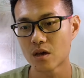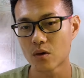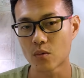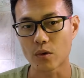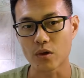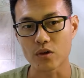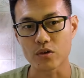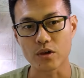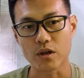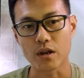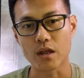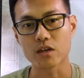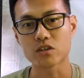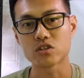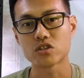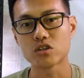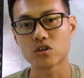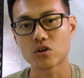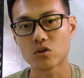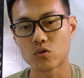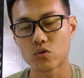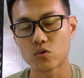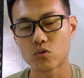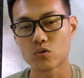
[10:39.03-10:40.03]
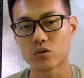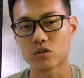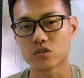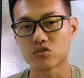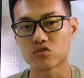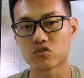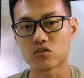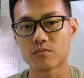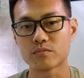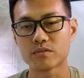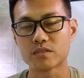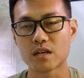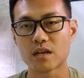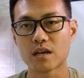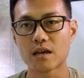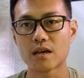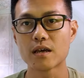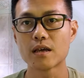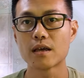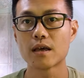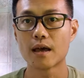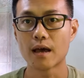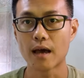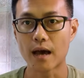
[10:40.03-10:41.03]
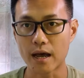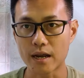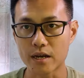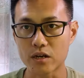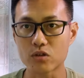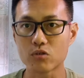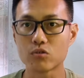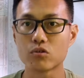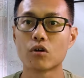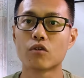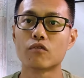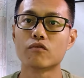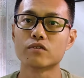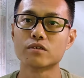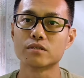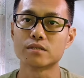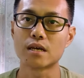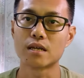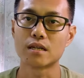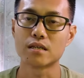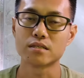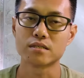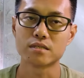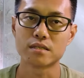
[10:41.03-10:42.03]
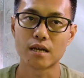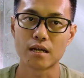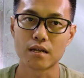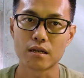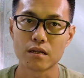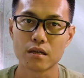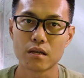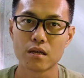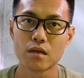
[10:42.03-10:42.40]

where you can actually hold the streams there until your reset is done.